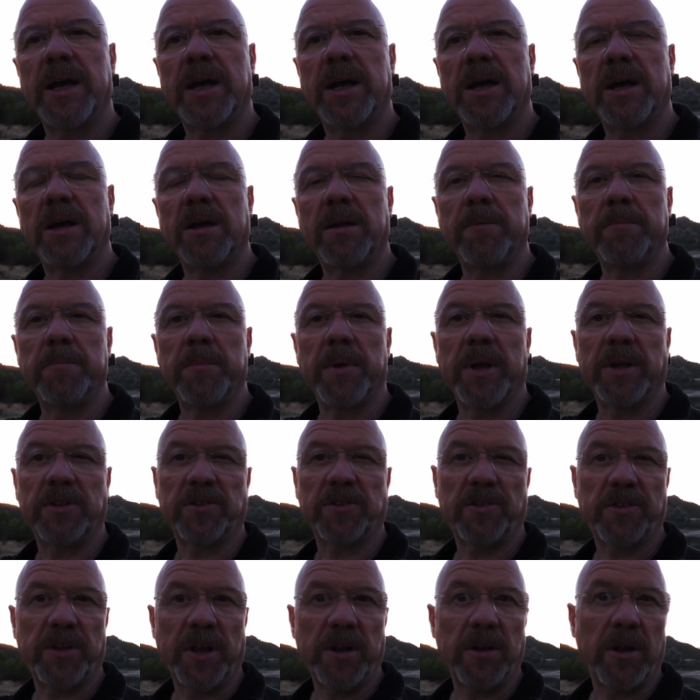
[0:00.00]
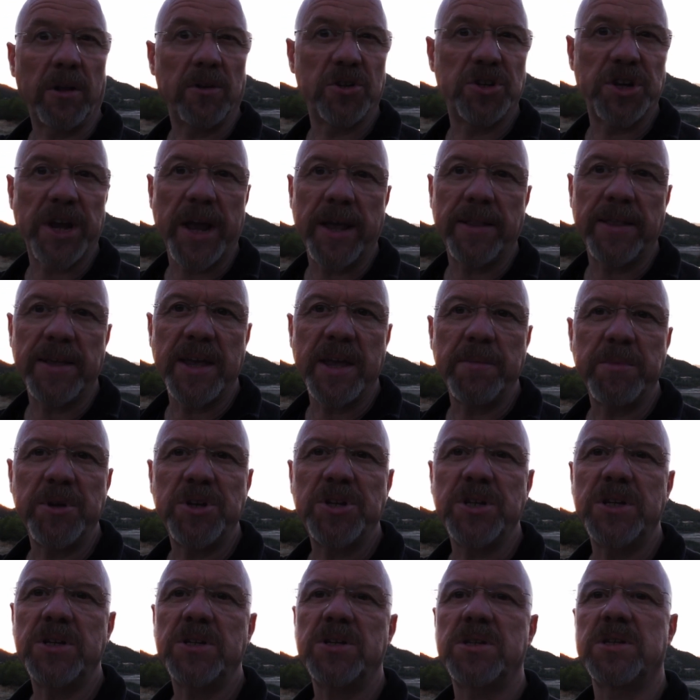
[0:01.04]
As I said, I'll share the
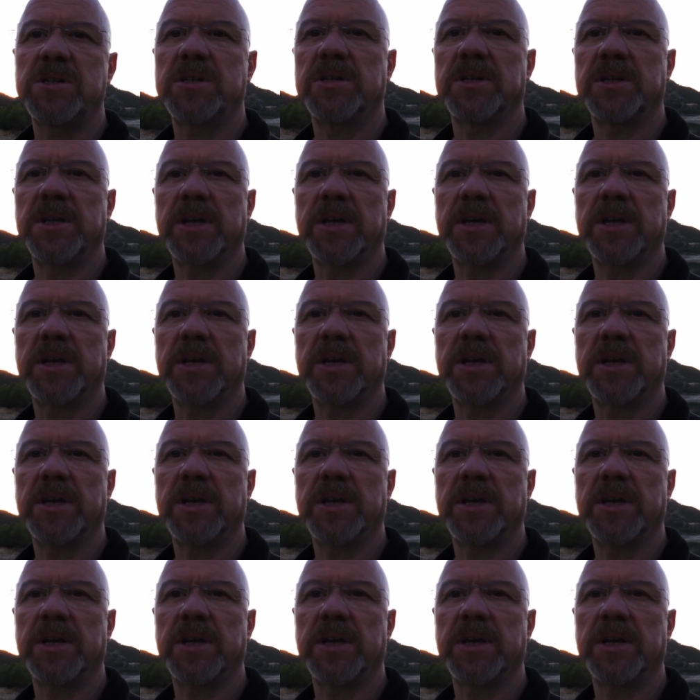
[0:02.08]
images